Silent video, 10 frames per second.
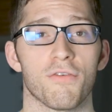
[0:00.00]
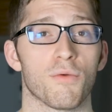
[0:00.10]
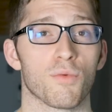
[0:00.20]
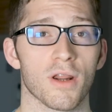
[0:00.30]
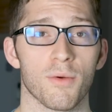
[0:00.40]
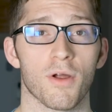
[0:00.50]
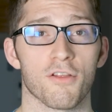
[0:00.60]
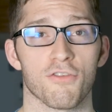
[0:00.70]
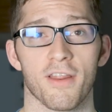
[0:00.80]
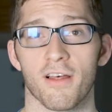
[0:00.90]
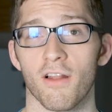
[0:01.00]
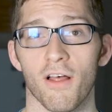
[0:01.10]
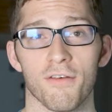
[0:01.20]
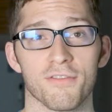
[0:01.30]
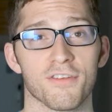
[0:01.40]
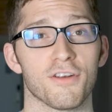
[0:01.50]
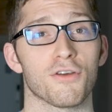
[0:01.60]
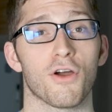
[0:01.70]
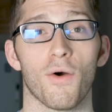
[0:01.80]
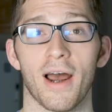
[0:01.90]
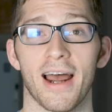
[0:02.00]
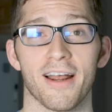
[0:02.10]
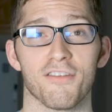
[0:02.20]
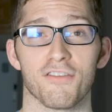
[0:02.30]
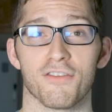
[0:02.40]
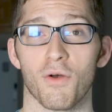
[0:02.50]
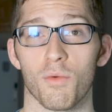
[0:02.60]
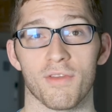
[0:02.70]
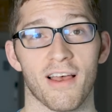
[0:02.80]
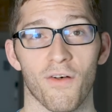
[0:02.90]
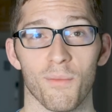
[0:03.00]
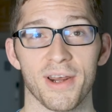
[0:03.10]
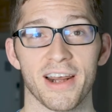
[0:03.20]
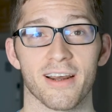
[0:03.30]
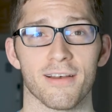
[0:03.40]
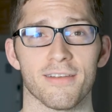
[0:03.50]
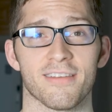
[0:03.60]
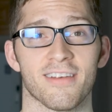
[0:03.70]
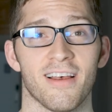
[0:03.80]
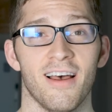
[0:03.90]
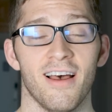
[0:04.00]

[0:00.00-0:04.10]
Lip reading: If you really want to try the gloves, you go ahead, just don't tell me, because